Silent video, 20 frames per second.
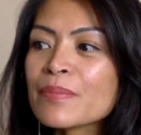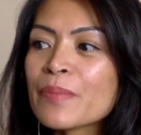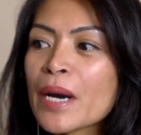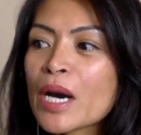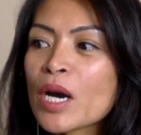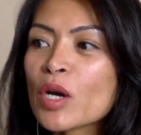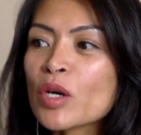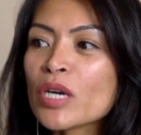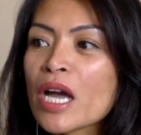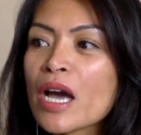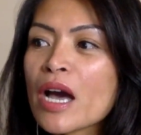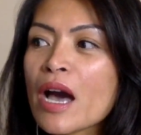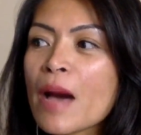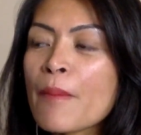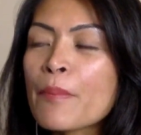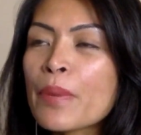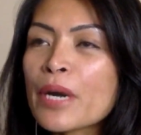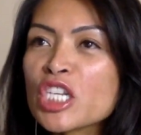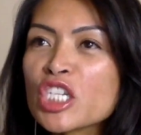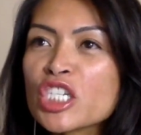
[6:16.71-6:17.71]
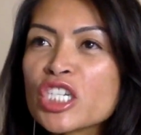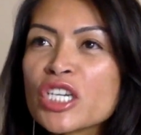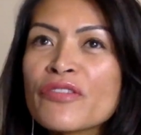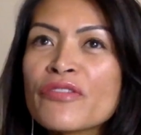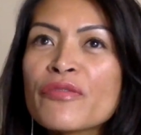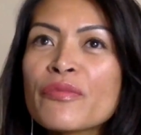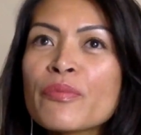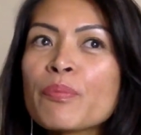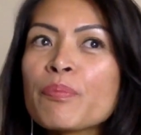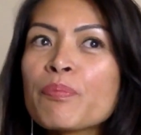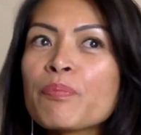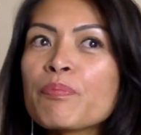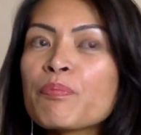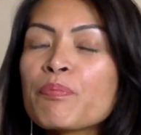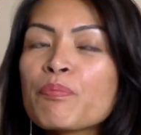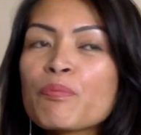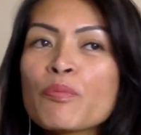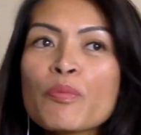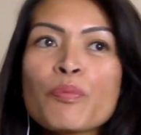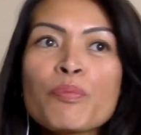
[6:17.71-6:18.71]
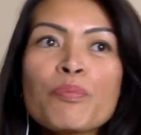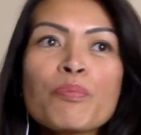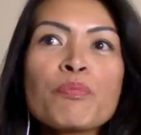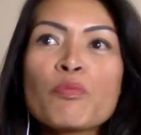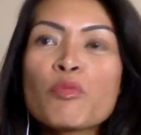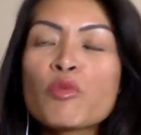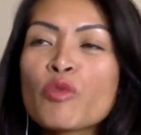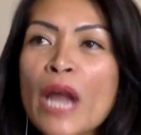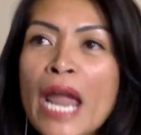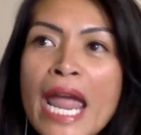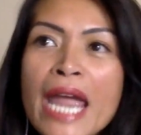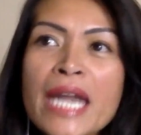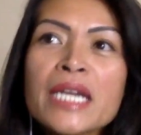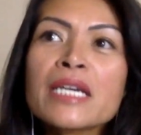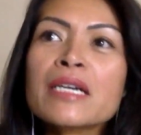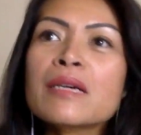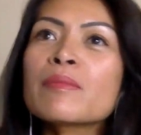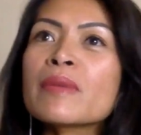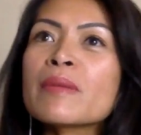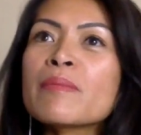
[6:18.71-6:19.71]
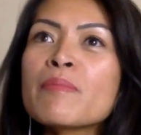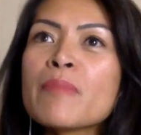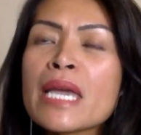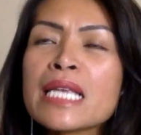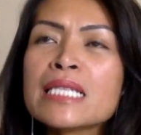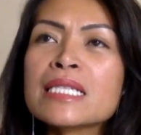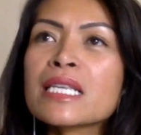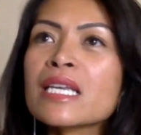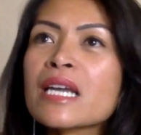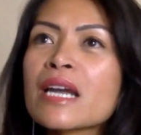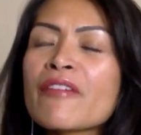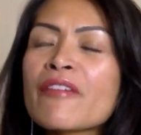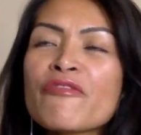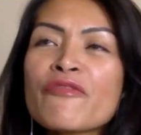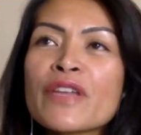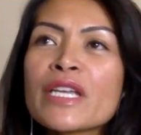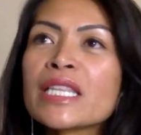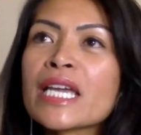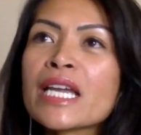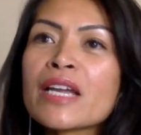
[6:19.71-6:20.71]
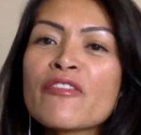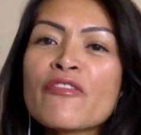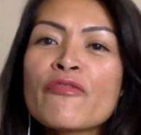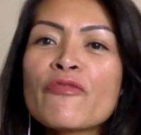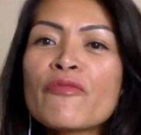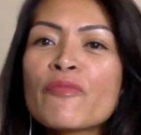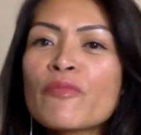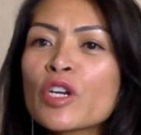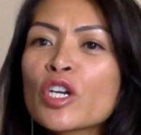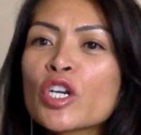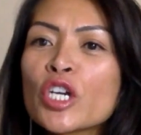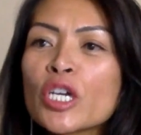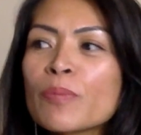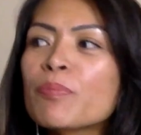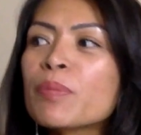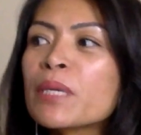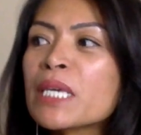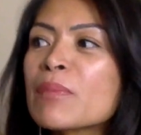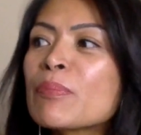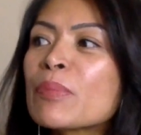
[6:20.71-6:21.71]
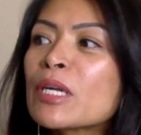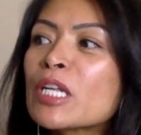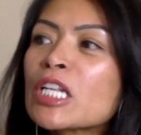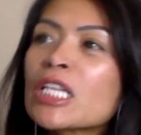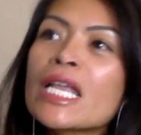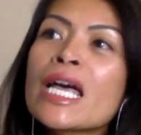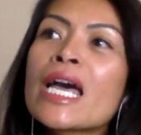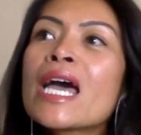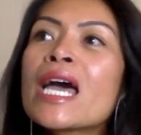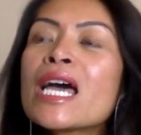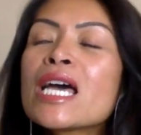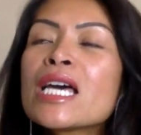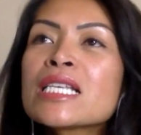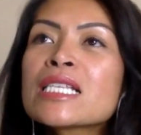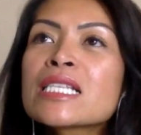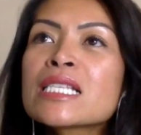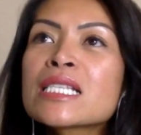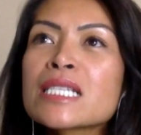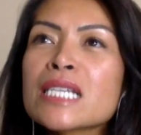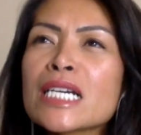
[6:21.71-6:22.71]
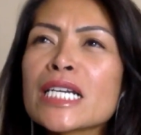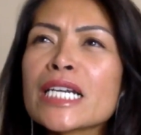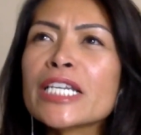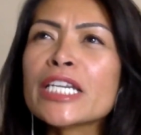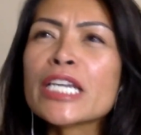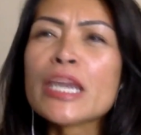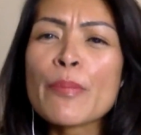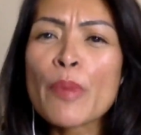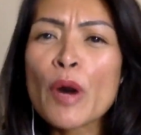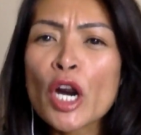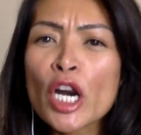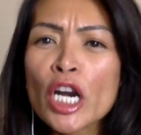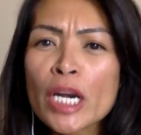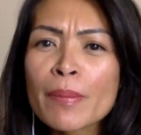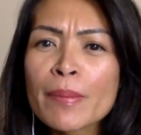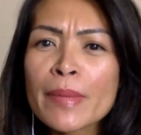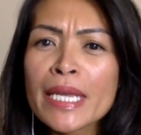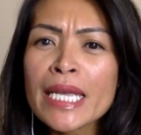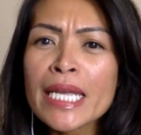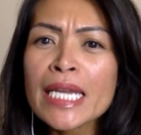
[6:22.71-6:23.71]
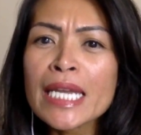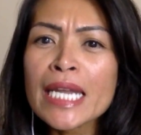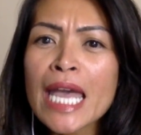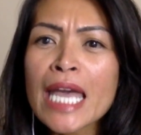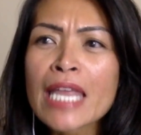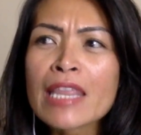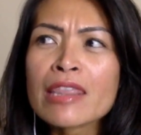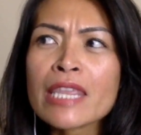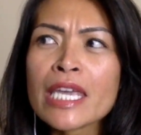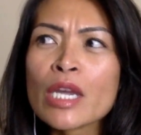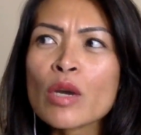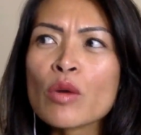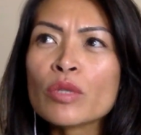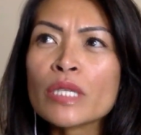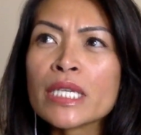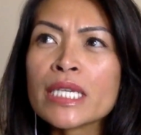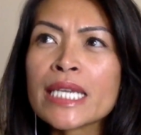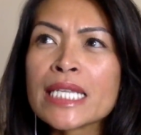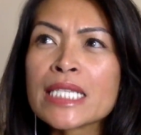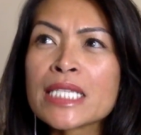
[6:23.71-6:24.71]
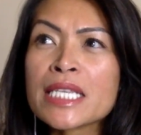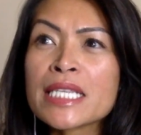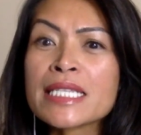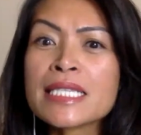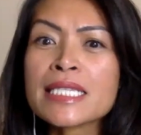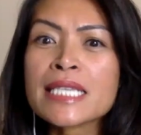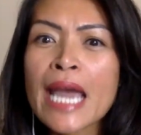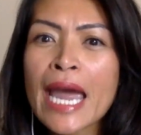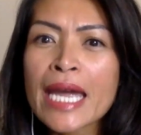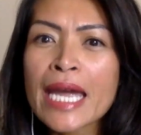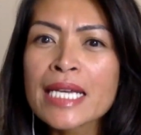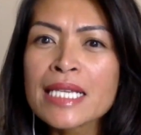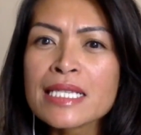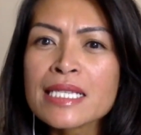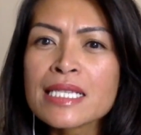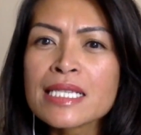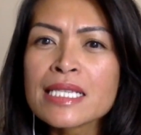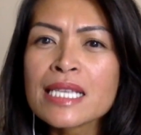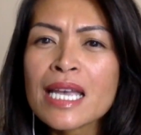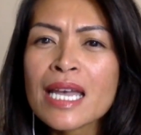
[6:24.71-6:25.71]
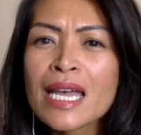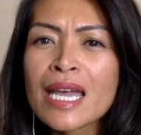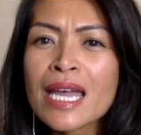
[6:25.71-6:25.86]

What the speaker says: about a bunch of random, amazing, I feel like good people stuck in an apartment, and they only get to text.